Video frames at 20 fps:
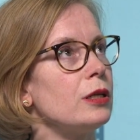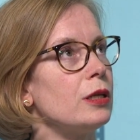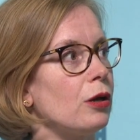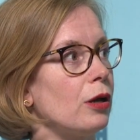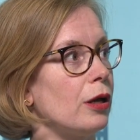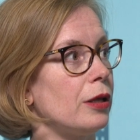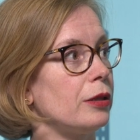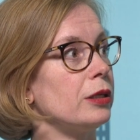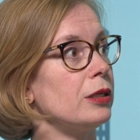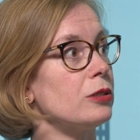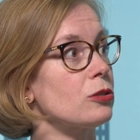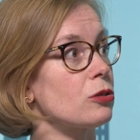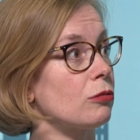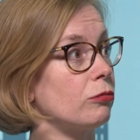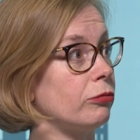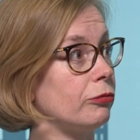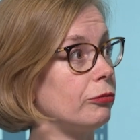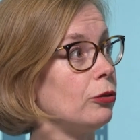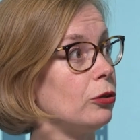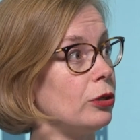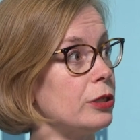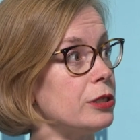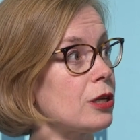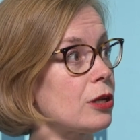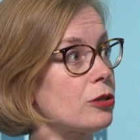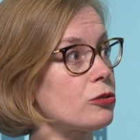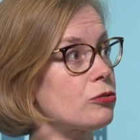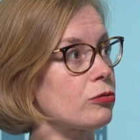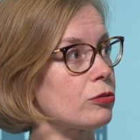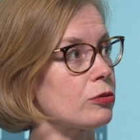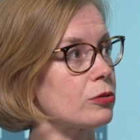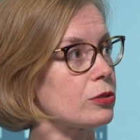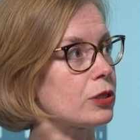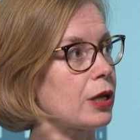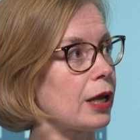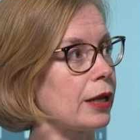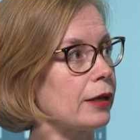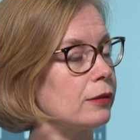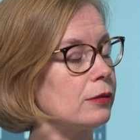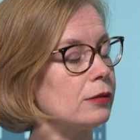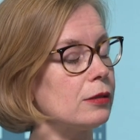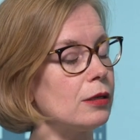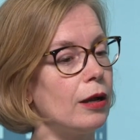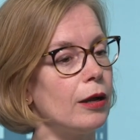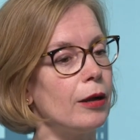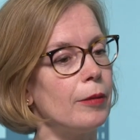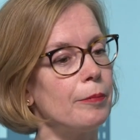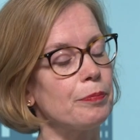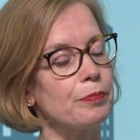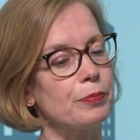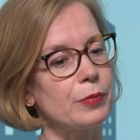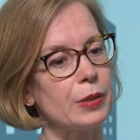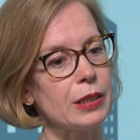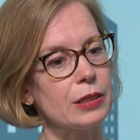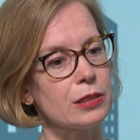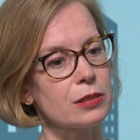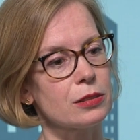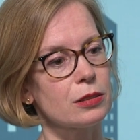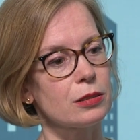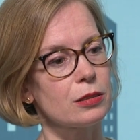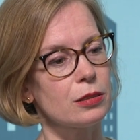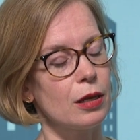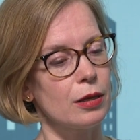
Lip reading: at the sort of full industrial scale is